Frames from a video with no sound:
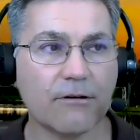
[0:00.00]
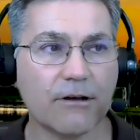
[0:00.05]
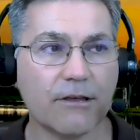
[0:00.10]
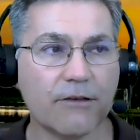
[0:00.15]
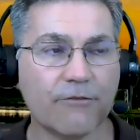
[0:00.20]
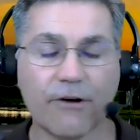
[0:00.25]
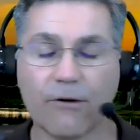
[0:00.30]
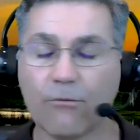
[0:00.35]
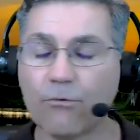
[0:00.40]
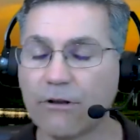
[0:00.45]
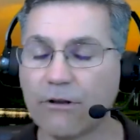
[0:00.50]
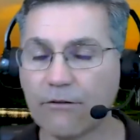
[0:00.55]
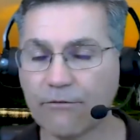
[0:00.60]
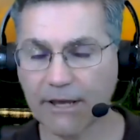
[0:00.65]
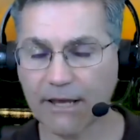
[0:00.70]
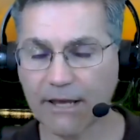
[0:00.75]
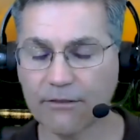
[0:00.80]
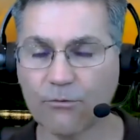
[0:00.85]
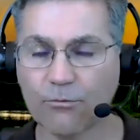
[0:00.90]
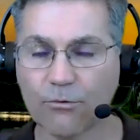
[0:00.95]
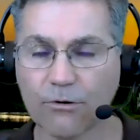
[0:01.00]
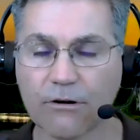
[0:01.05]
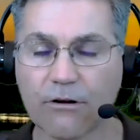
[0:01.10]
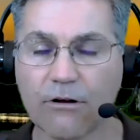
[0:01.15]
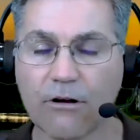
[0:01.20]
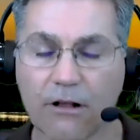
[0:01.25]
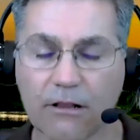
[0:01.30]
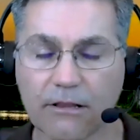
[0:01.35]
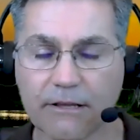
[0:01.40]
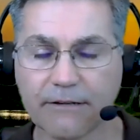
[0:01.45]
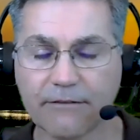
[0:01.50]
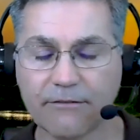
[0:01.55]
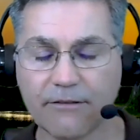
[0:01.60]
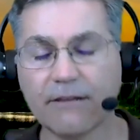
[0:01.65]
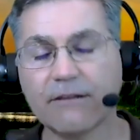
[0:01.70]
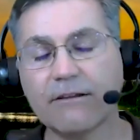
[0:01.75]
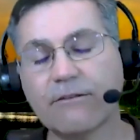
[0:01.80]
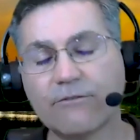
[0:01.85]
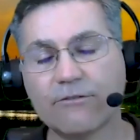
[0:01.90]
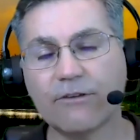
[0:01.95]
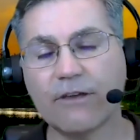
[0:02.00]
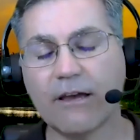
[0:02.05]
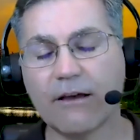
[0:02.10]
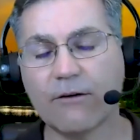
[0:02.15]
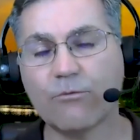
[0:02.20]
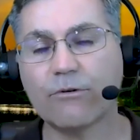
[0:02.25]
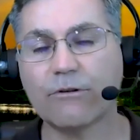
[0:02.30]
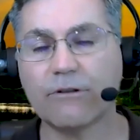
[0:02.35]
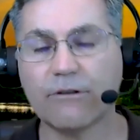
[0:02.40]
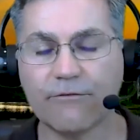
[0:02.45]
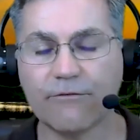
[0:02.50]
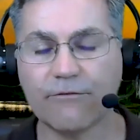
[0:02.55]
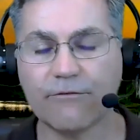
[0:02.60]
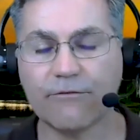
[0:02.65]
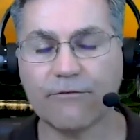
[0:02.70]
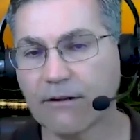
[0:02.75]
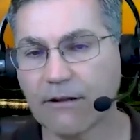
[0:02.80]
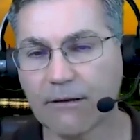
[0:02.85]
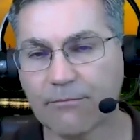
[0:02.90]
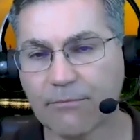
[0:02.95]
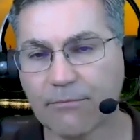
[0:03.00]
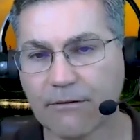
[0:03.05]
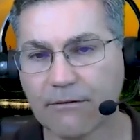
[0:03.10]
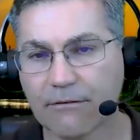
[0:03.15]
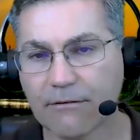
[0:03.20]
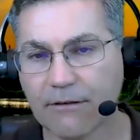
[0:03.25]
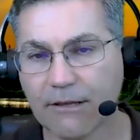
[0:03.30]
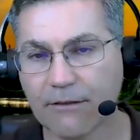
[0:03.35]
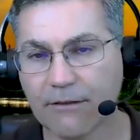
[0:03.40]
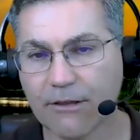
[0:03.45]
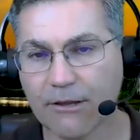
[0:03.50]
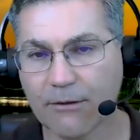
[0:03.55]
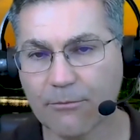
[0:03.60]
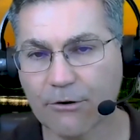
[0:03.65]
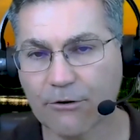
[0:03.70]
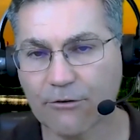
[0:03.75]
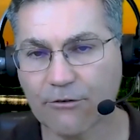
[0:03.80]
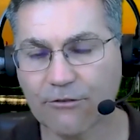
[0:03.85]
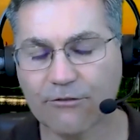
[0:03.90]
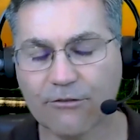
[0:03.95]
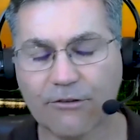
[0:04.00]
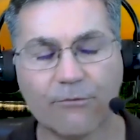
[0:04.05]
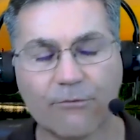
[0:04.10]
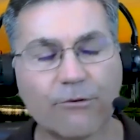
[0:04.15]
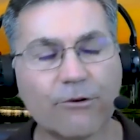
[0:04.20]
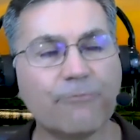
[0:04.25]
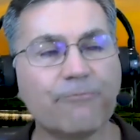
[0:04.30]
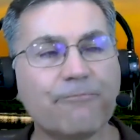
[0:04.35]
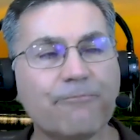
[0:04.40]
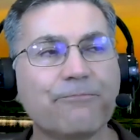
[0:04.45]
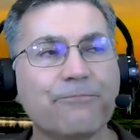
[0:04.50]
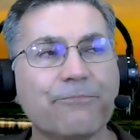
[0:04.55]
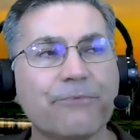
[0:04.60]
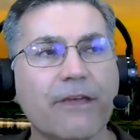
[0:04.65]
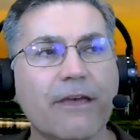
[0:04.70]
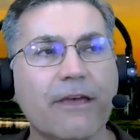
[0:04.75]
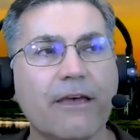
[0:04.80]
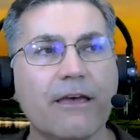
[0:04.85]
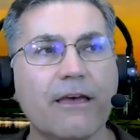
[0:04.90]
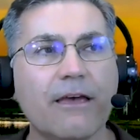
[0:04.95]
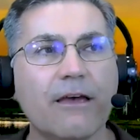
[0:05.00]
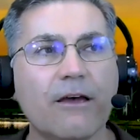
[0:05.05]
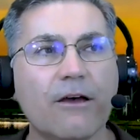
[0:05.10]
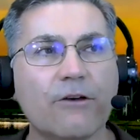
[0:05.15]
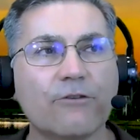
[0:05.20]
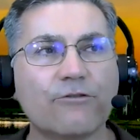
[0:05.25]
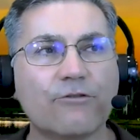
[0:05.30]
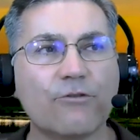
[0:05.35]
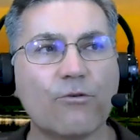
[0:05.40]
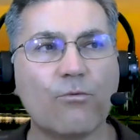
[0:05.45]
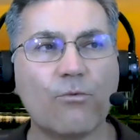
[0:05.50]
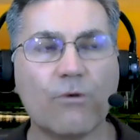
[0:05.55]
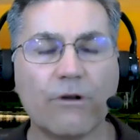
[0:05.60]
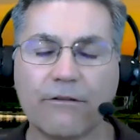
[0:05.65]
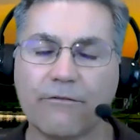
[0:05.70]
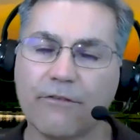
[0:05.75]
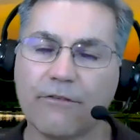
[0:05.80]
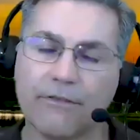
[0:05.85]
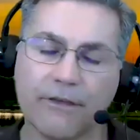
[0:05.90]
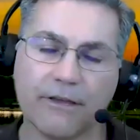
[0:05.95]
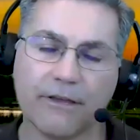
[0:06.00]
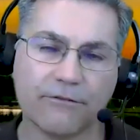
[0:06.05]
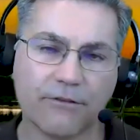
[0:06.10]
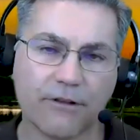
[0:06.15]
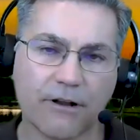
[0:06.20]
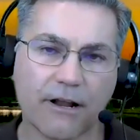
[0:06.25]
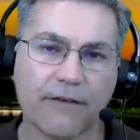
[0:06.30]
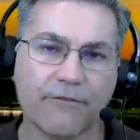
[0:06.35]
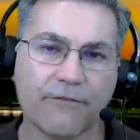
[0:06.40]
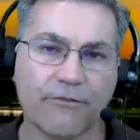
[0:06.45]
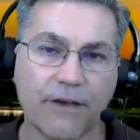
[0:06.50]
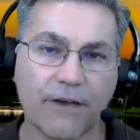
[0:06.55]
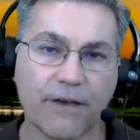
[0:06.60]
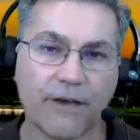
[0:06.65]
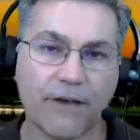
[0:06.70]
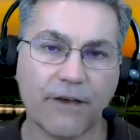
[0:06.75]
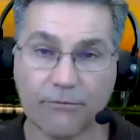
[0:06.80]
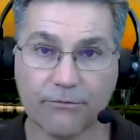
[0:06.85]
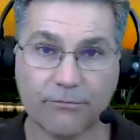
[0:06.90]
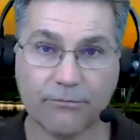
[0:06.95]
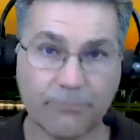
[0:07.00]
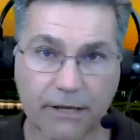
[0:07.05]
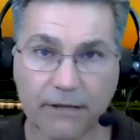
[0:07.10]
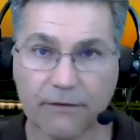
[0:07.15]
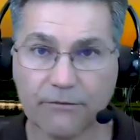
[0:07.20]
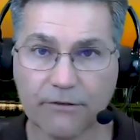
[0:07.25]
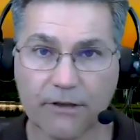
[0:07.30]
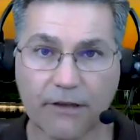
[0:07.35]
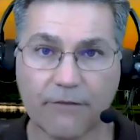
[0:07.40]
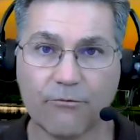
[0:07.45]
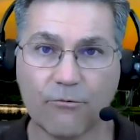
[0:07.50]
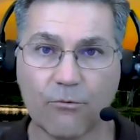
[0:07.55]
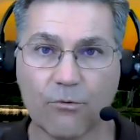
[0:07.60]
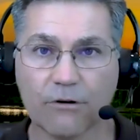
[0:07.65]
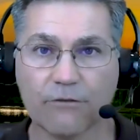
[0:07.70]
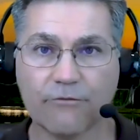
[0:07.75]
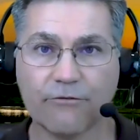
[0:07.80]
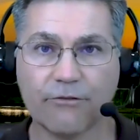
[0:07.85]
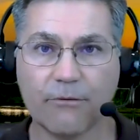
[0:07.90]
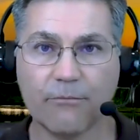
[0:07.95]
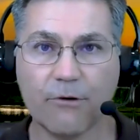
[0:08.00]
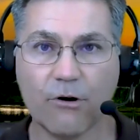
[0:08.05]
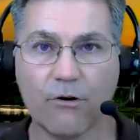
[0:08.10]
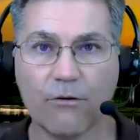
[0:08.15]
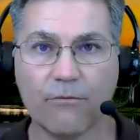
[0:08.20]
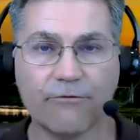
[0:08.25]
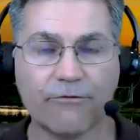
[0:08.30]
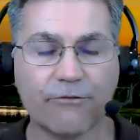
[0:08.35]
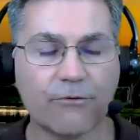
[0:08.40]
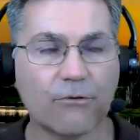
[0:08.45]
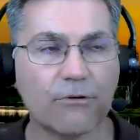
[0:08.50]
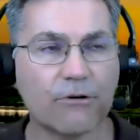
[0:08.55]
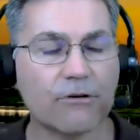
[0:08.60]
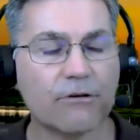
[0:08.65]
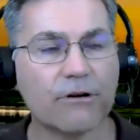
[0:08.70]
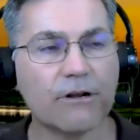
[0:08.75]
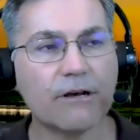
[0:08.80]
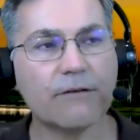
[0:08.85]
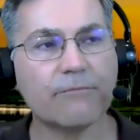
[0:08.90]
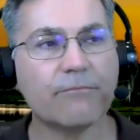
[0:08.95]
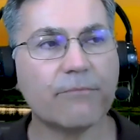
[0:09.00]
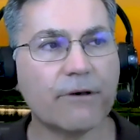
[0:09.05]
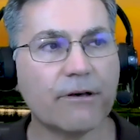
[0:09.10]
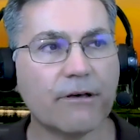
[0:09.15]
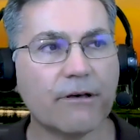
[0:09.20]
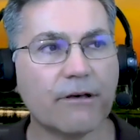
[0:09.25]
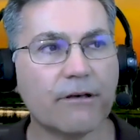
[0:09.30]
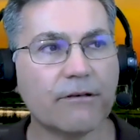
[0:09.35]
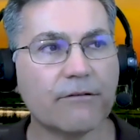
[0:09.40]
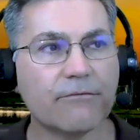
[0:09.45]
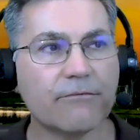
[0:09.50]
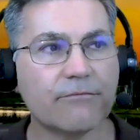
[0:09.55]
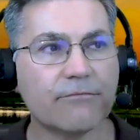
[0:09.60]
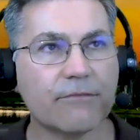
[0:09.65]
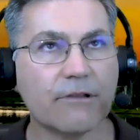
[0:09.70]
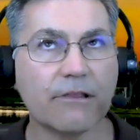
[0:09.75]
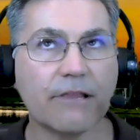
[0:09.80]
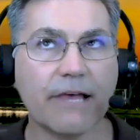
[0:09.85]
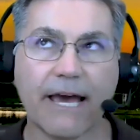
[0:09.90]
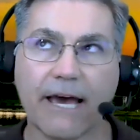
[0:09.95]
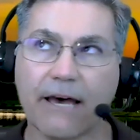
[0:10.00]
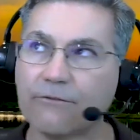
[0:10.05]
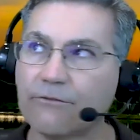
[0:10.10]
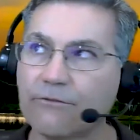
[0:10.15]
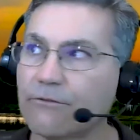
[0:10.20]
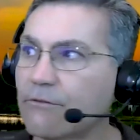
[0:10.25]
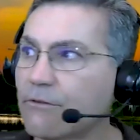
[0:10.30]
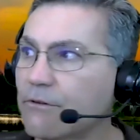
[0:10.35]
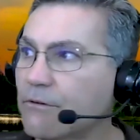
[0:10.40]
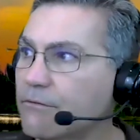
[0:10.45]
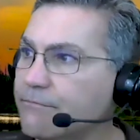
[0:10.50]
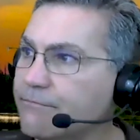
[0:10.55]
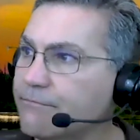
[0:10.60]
if I wouldn't have had the workaholic tendency, I wouldn't have ended up in the emergency room. So one of the things that I found was, because I've worked from home for the last